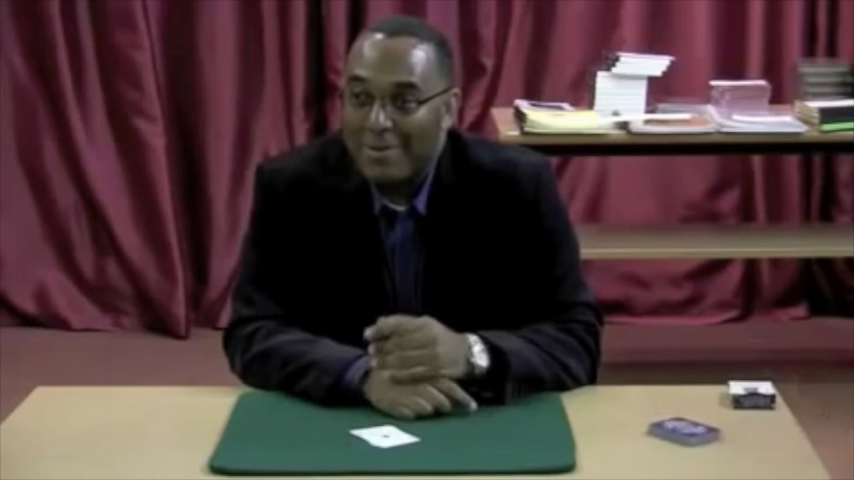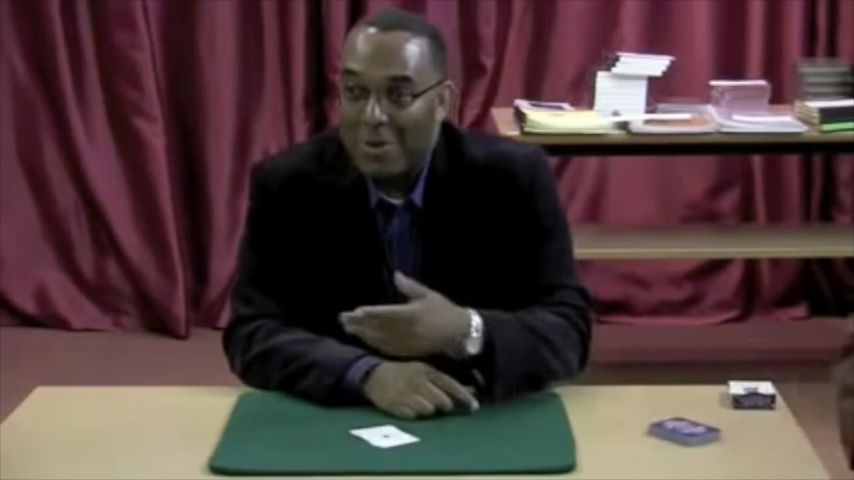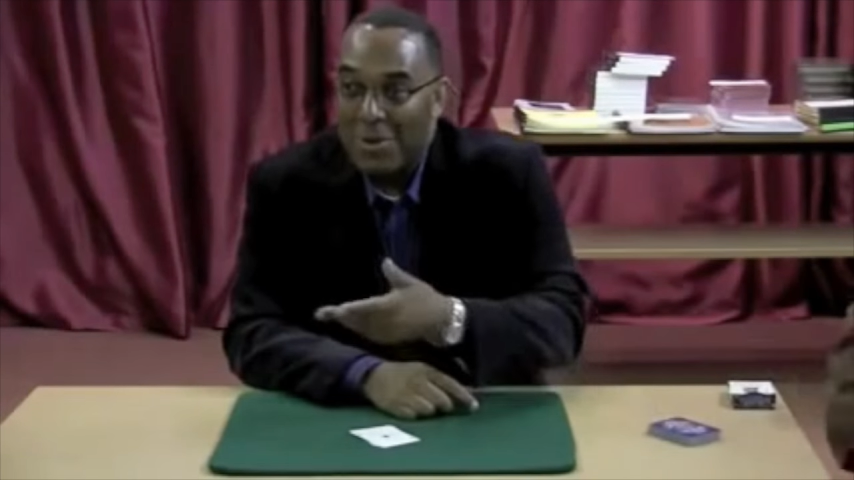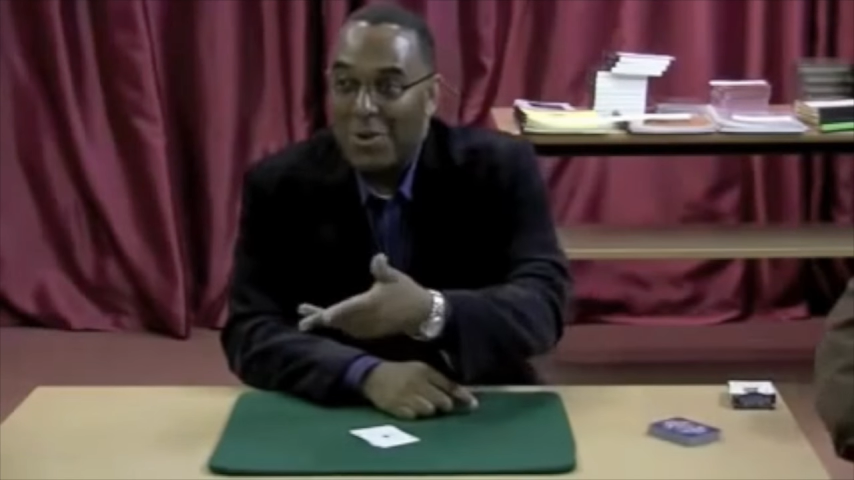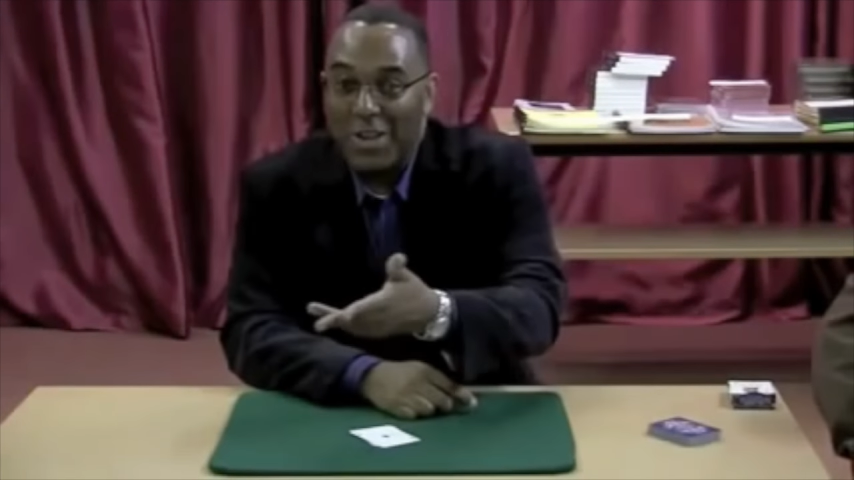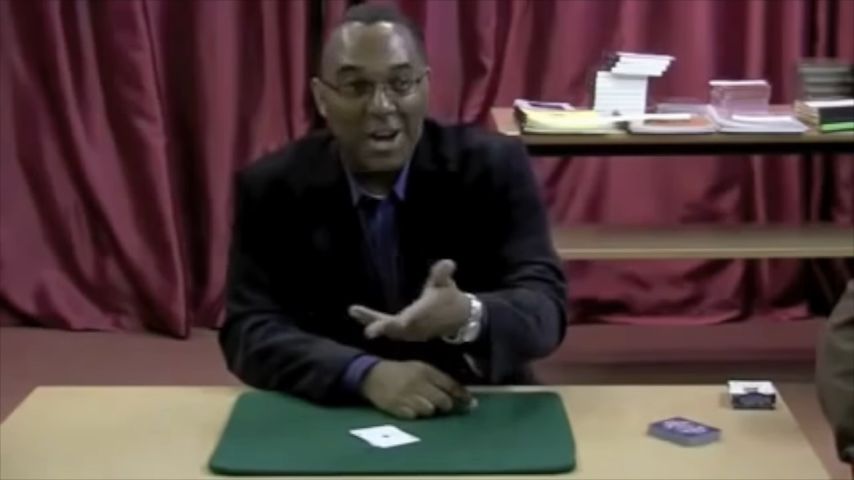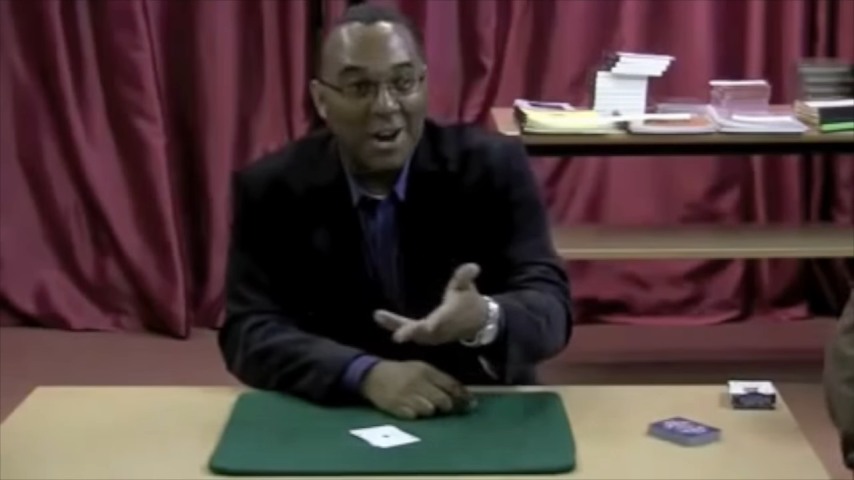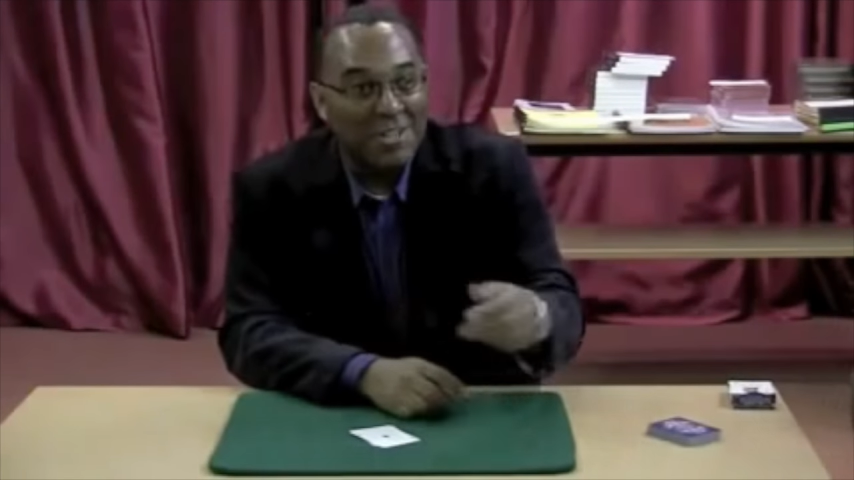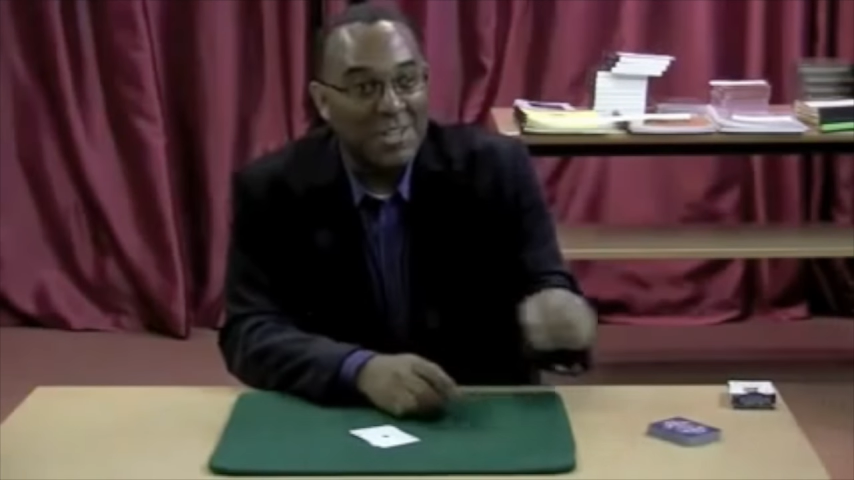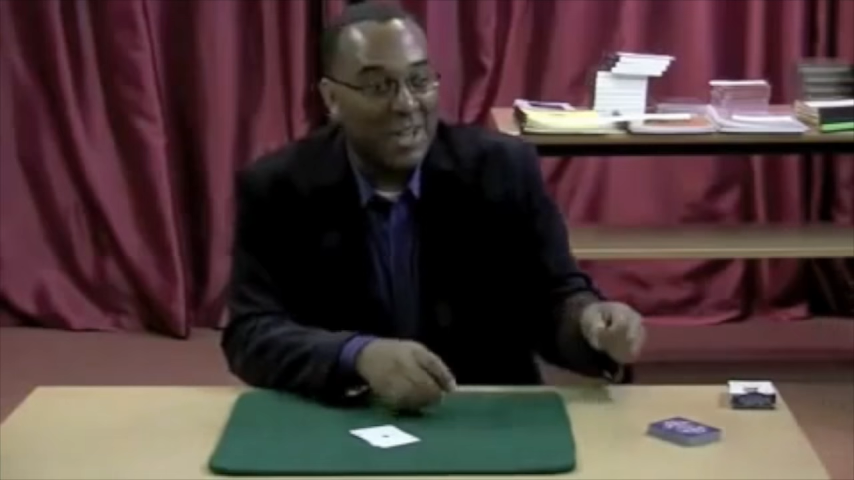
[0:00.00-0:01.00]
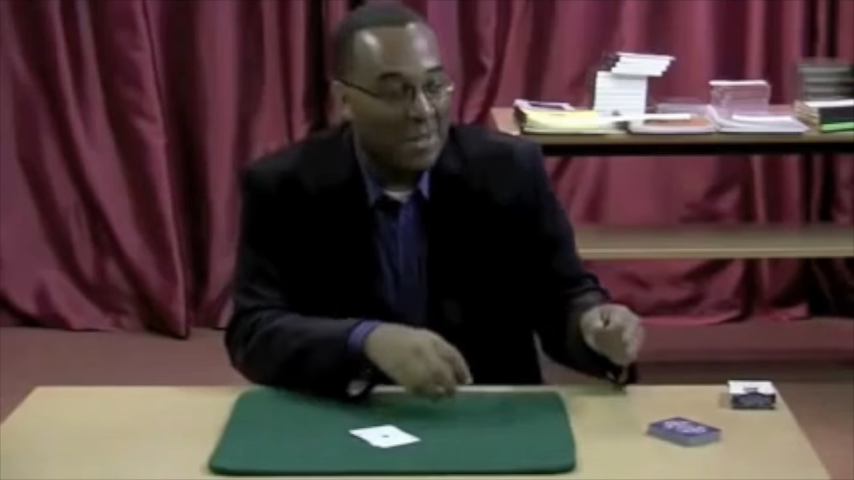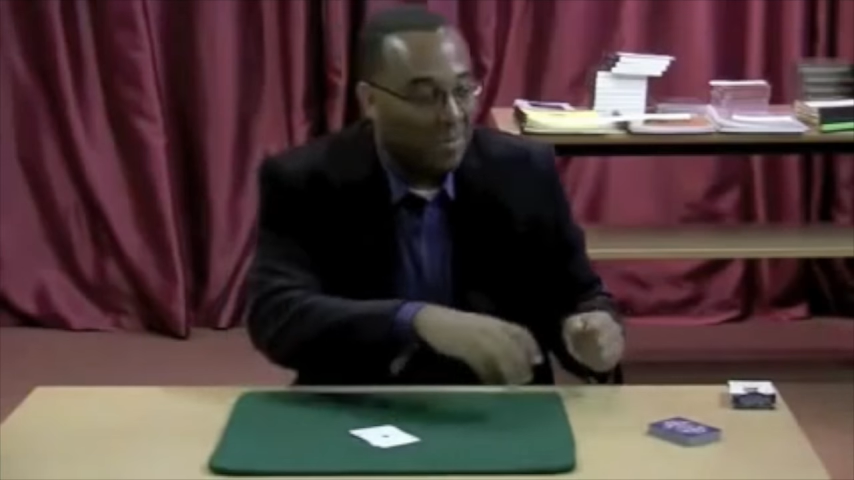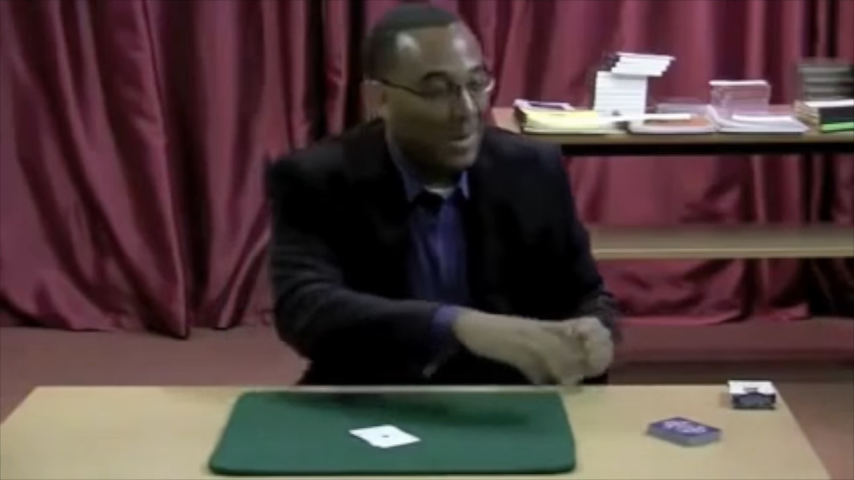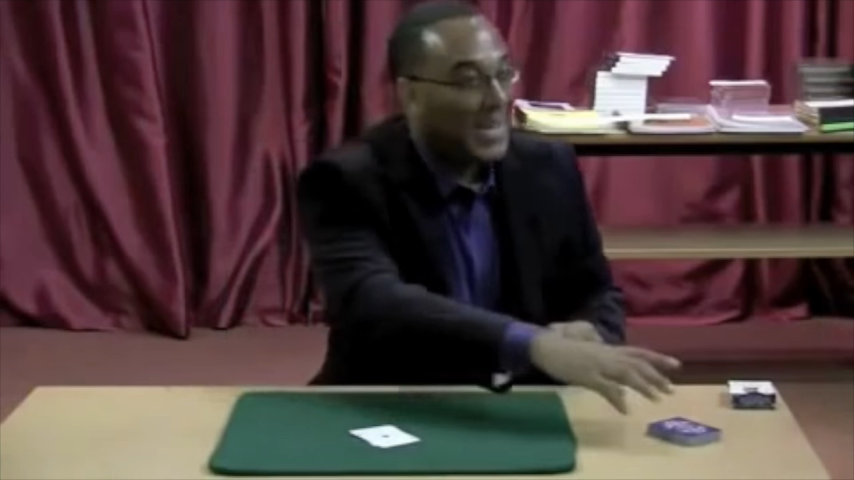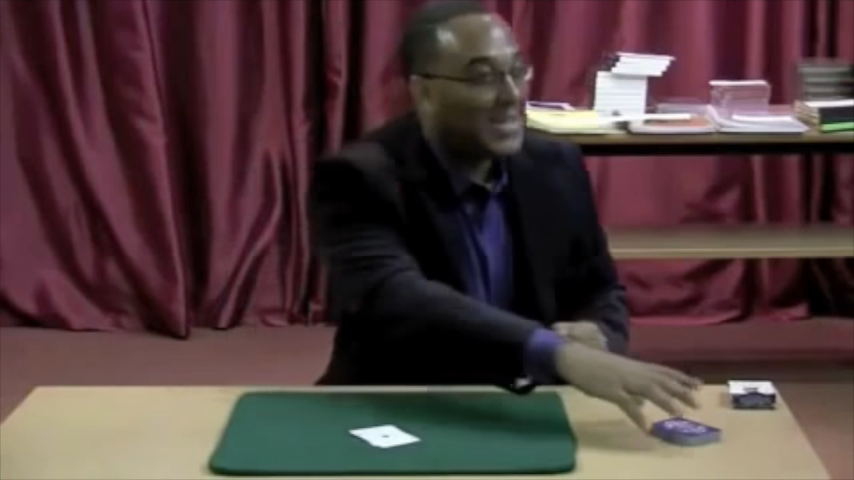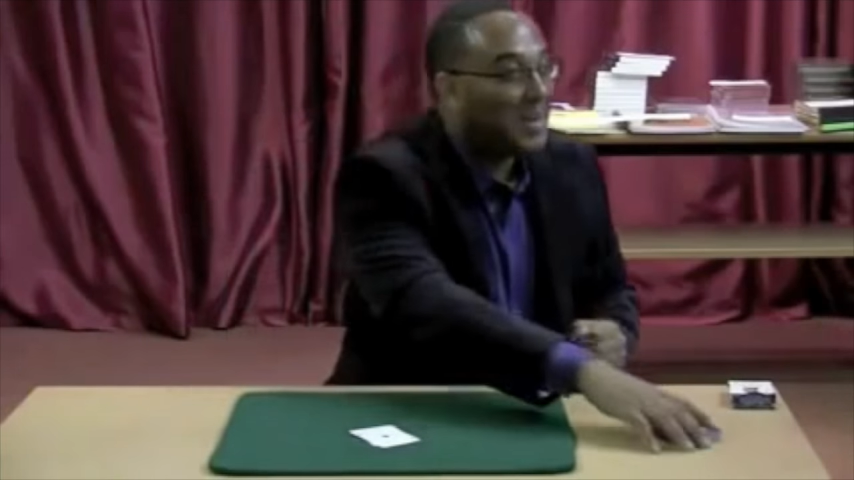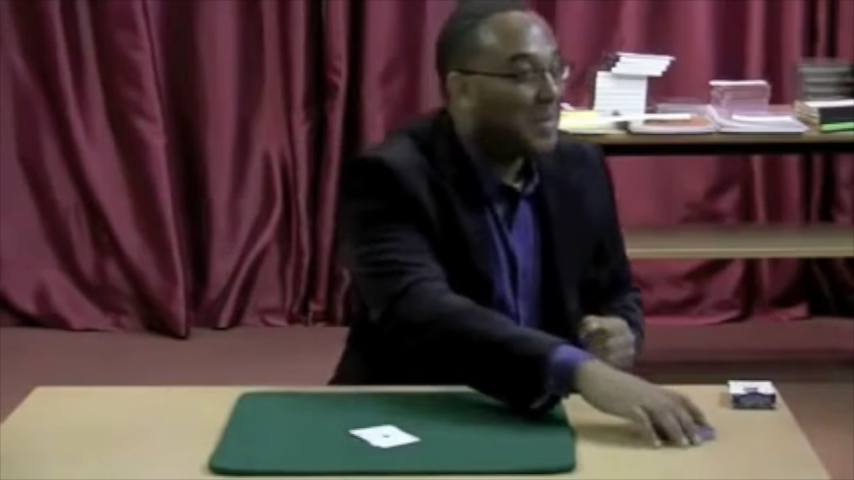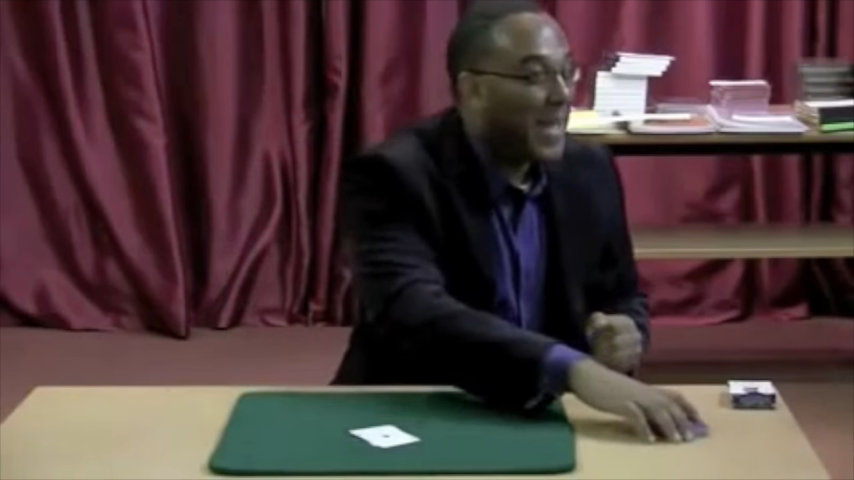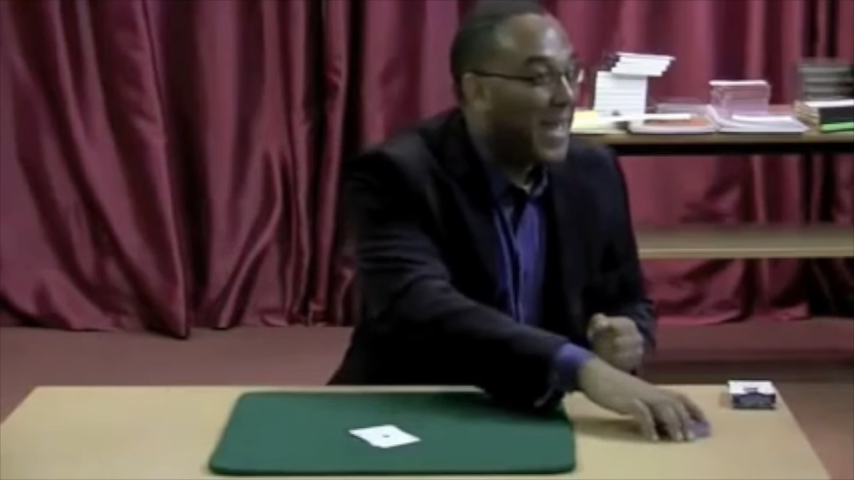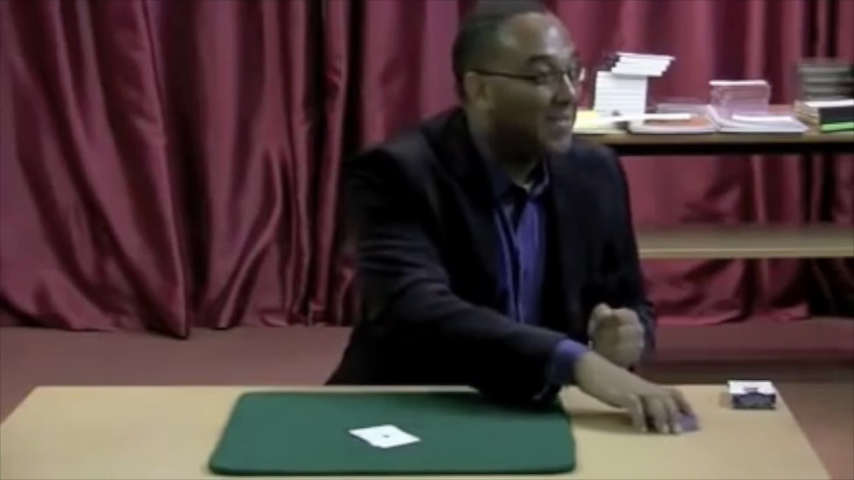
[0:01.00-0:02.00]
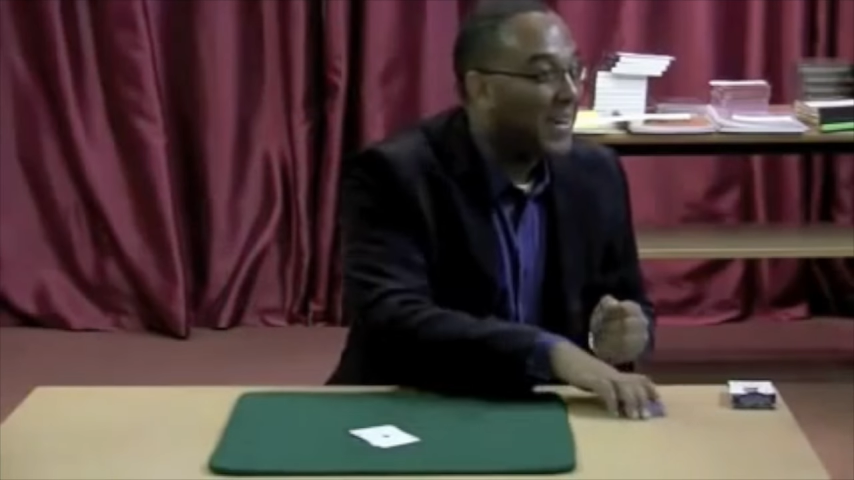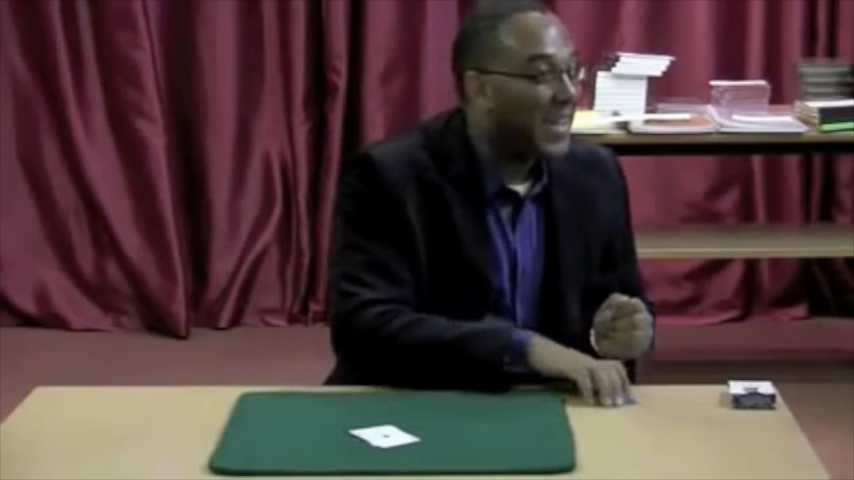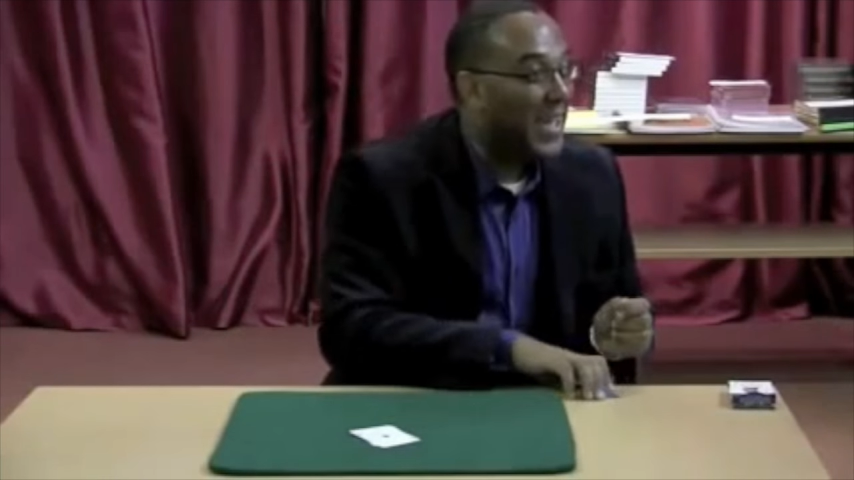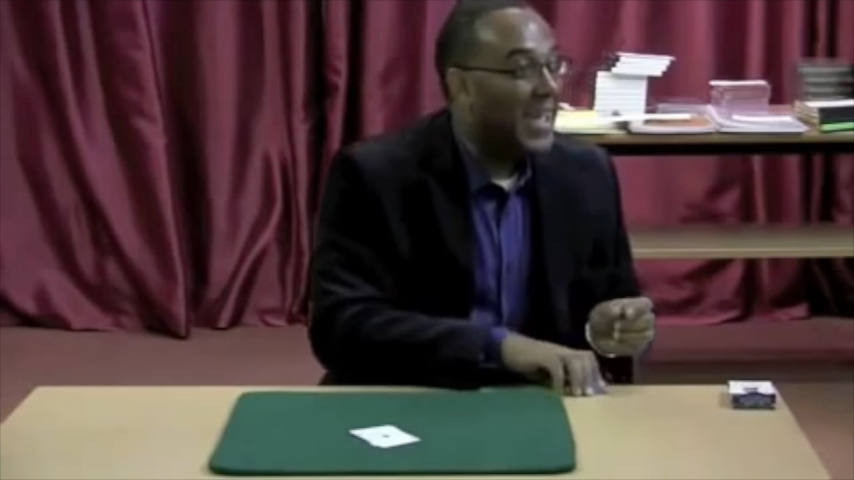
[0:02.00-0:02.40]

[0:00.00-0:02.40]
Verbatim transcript: Well, you're not encouraging the other players to bet heavily.